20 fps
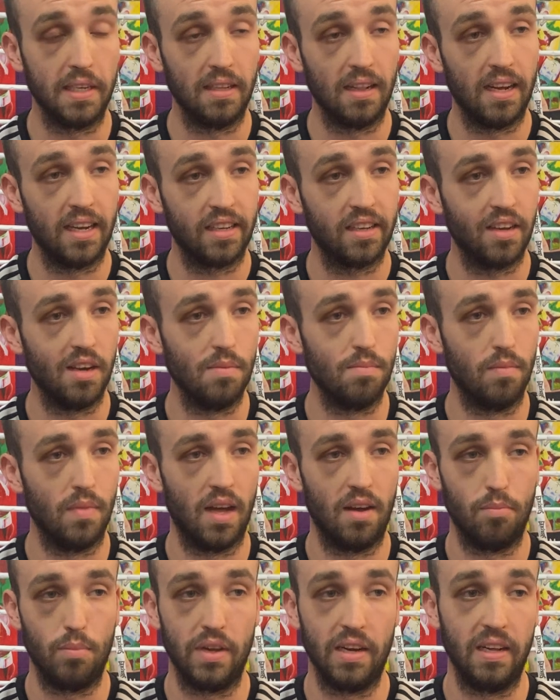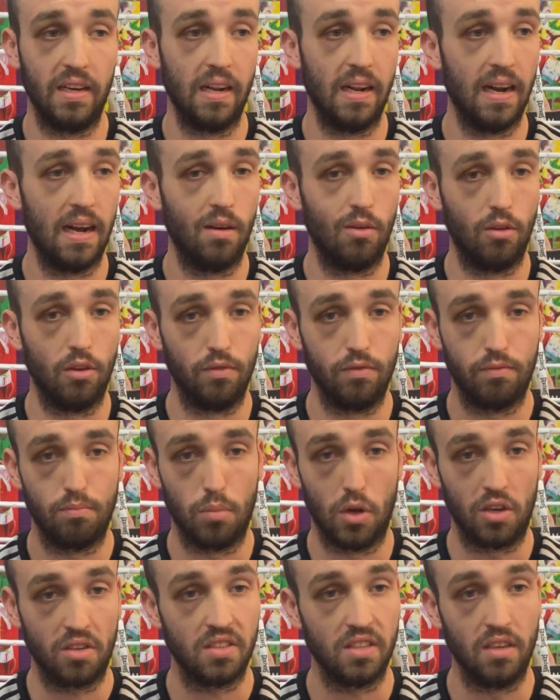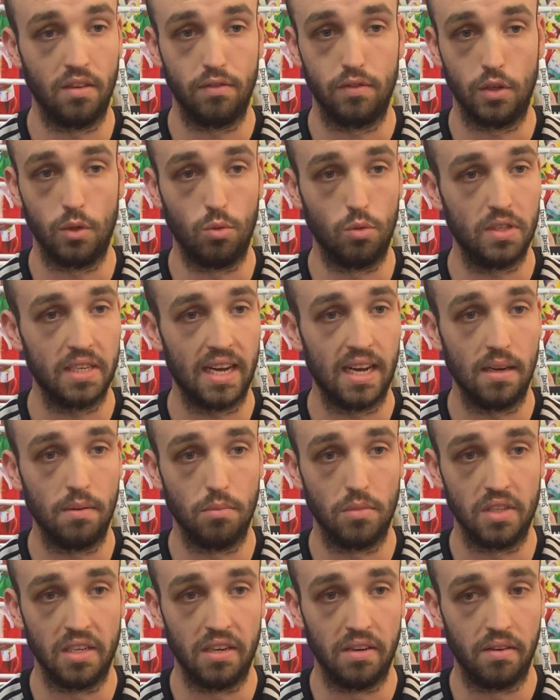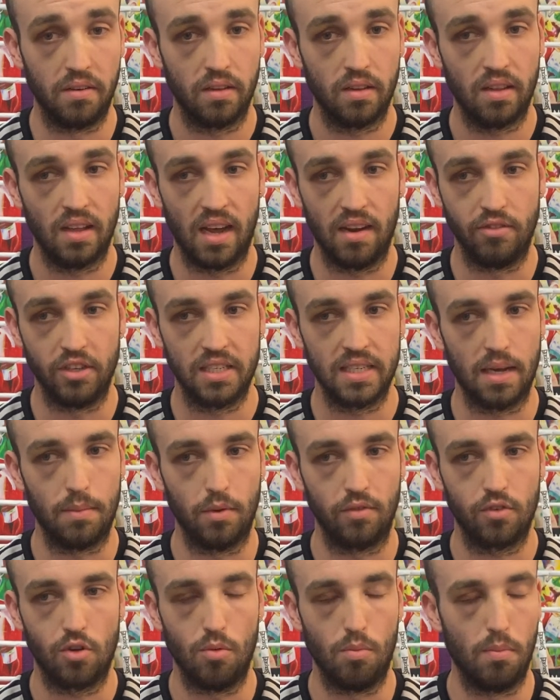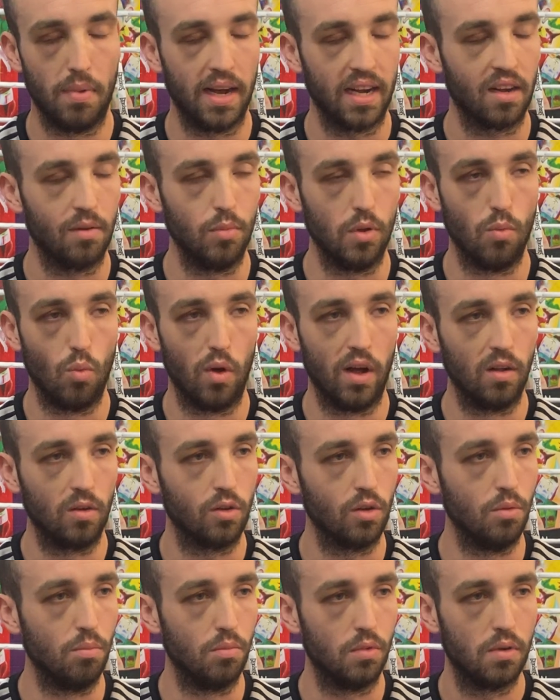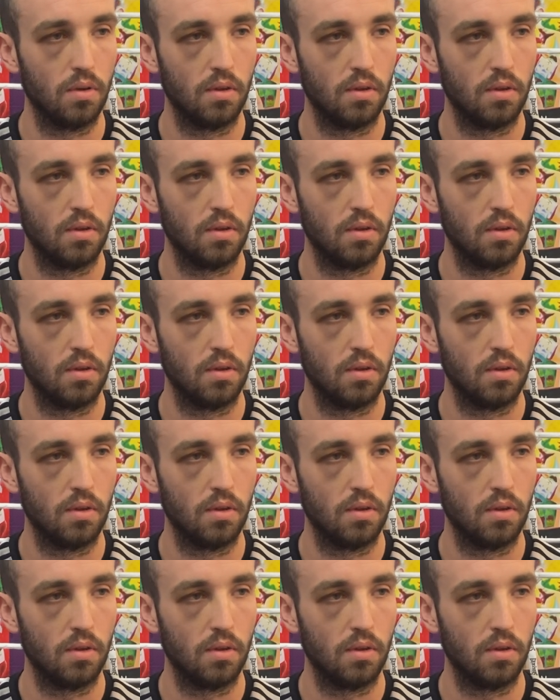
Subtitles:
Like I've been in and out of boxing a few times, and every time I've come back, I've been welcomed